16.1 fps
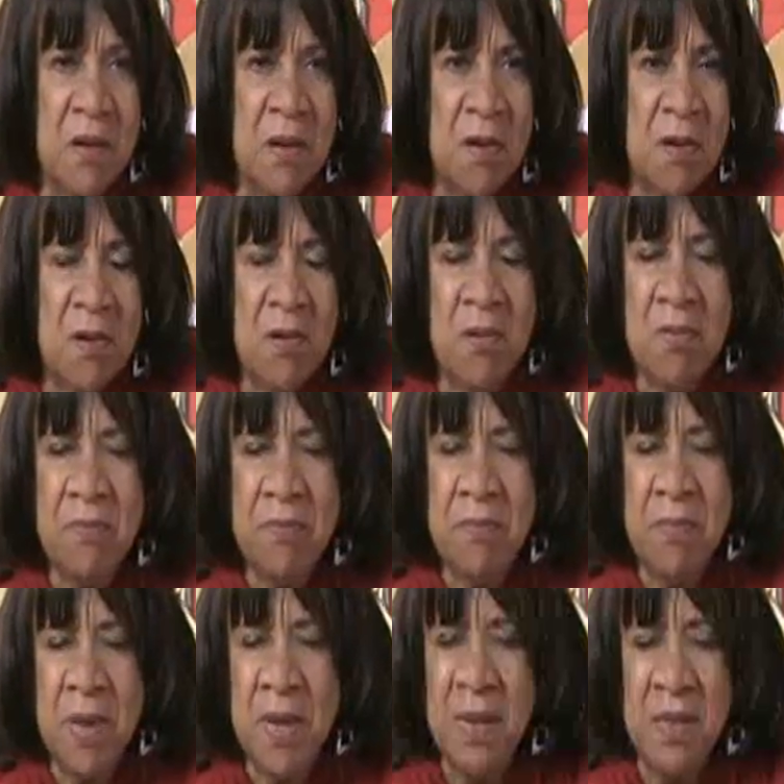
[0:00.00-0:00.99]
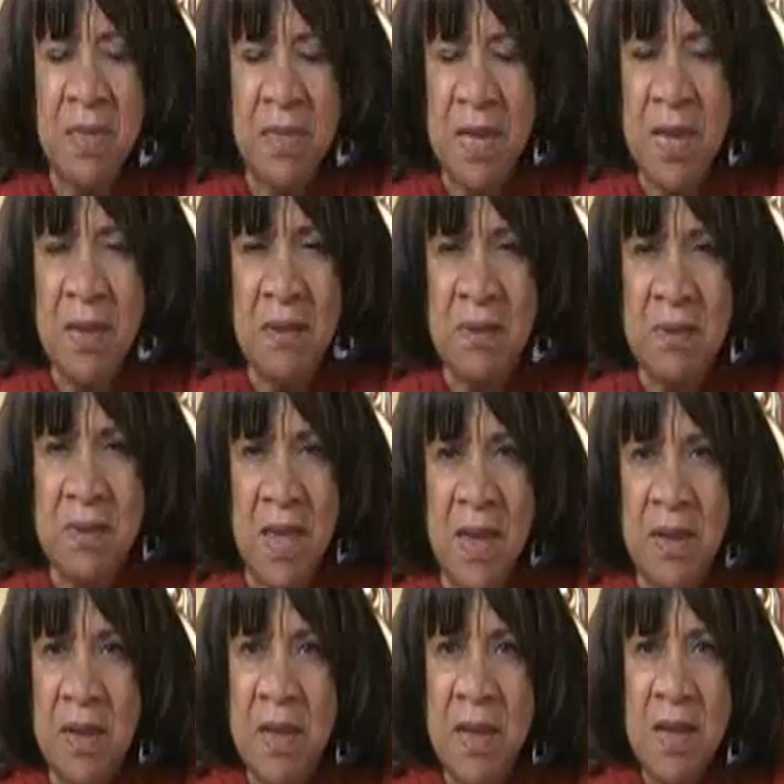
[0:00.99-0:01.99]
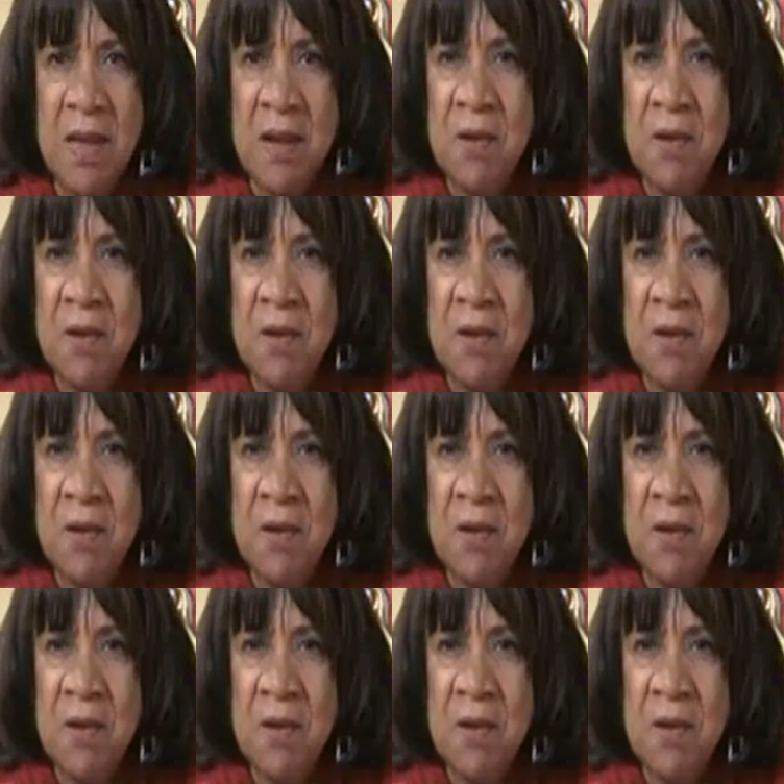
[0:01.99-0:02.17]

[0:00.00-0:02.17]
so many things that